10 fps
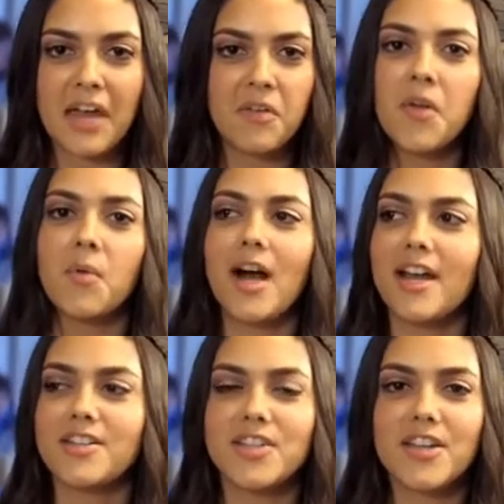I don't know
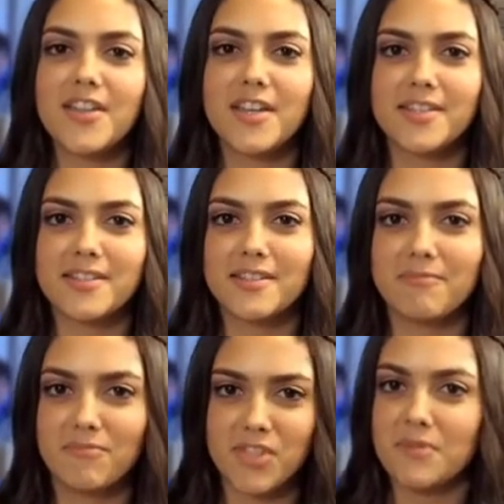why she thinks
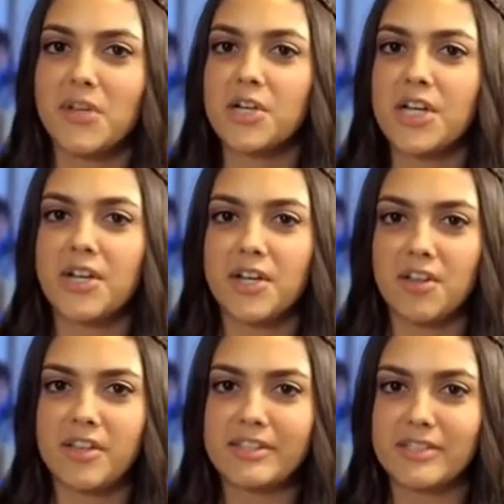severe hearing
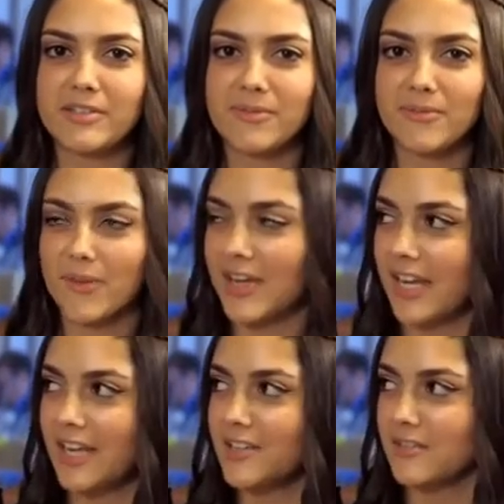loss is
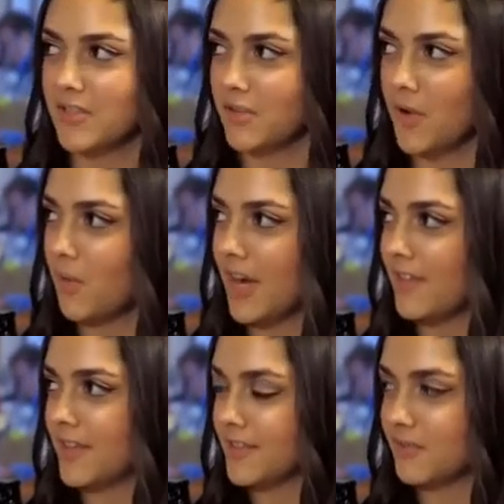funny. Do you know why
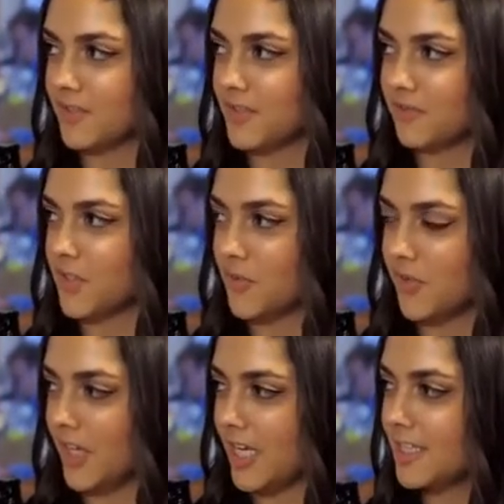that's so
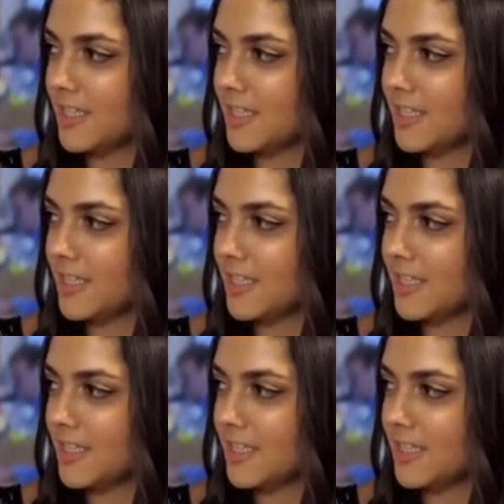funny?